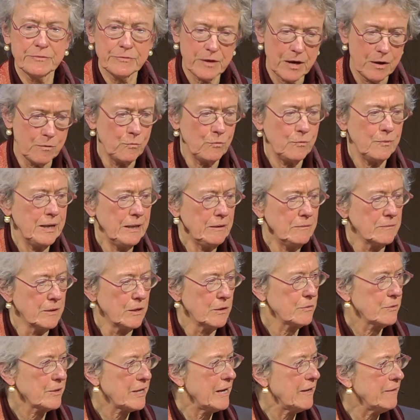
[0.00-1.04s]
thought, well,
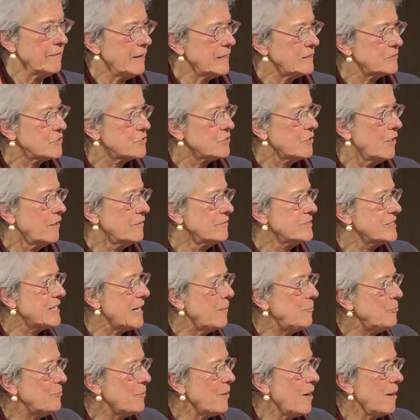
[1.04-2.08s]
okay, that solves
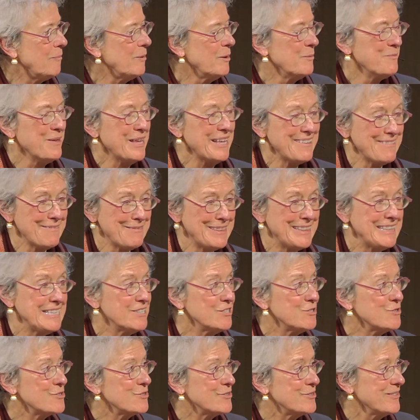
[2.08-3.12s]
that problem.
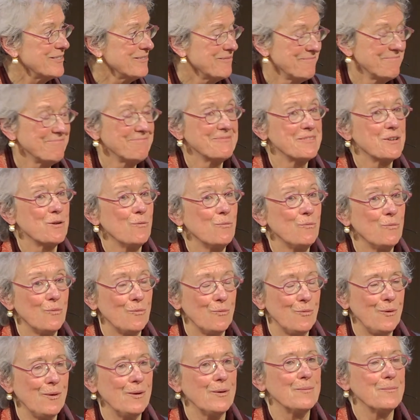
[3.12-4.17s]
This
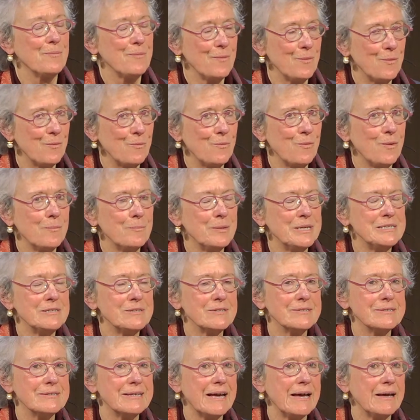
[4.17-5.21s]
woman
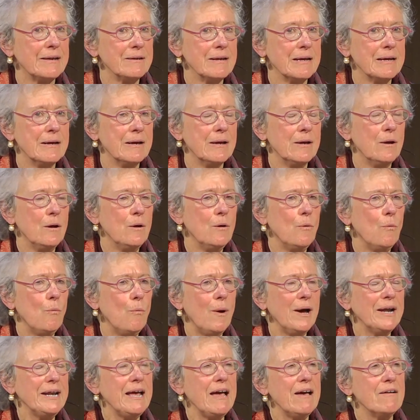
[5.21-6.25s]
said,
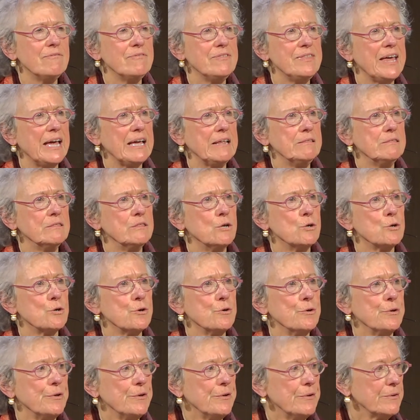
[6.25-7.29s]
what have they
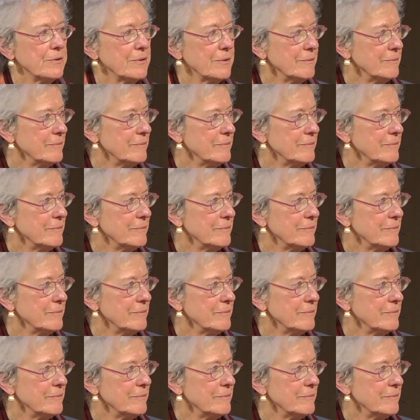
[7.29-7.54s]
learned?